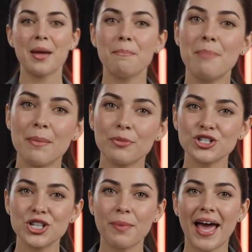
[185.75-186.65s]

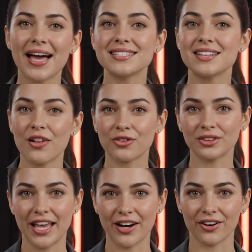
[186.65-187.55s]
Membership adds another
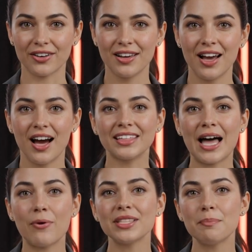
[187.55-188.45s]
layer,
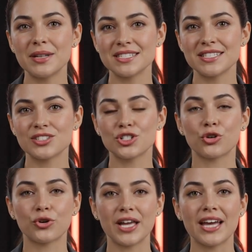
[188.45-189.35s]
allowing the business to
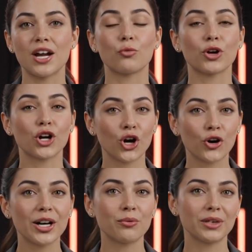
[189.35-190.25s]
create a
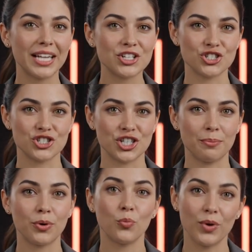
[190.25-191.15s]
recurring relationship
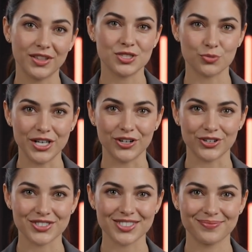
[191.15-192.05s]
with its
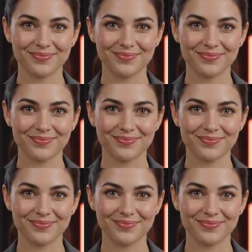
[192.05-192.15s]
readers.